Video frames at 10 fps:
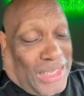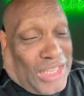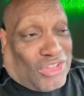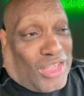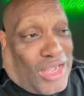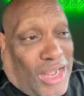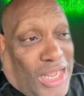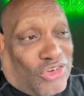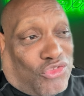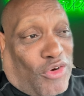is
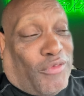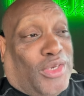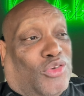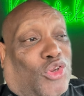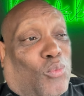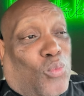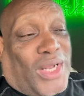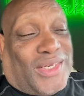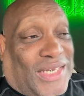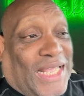contrary to
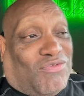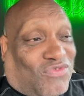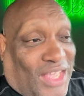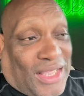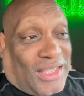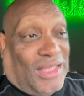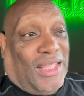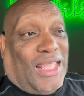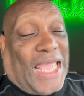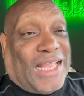what they think,
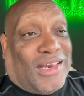and